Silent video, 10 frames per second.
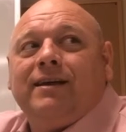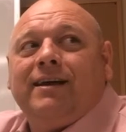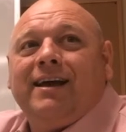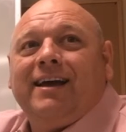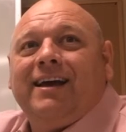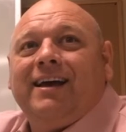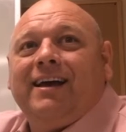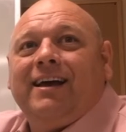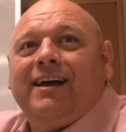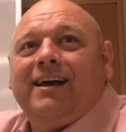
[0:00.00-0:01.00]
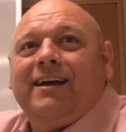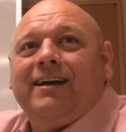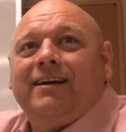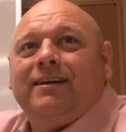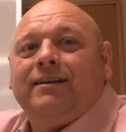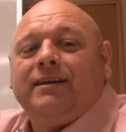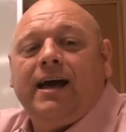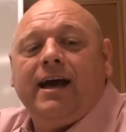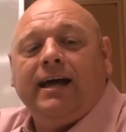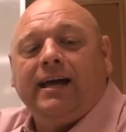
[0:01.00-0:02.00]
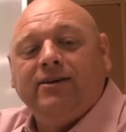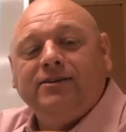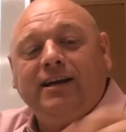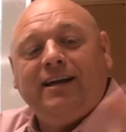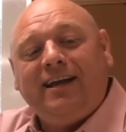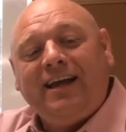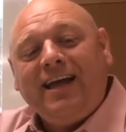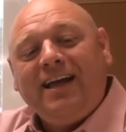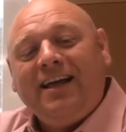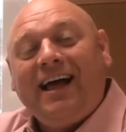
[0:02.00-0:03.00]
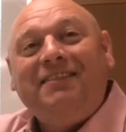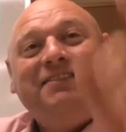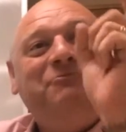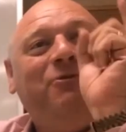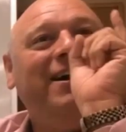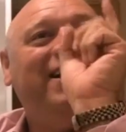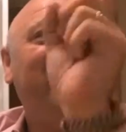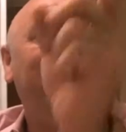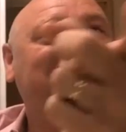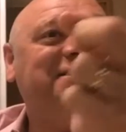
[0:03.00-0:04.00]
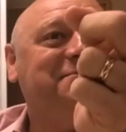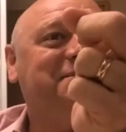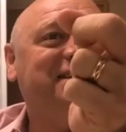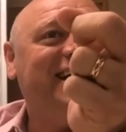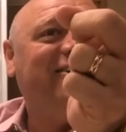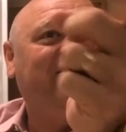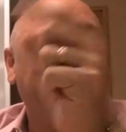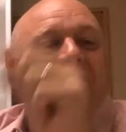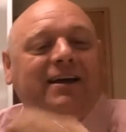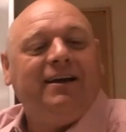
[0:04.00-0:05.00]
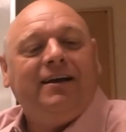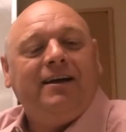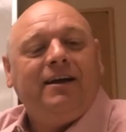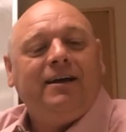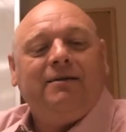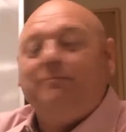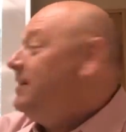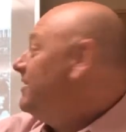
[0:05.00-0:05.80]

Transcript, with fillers: That was just a coincidence, though, right? Yeah, and here's what an awesome segue. Yes.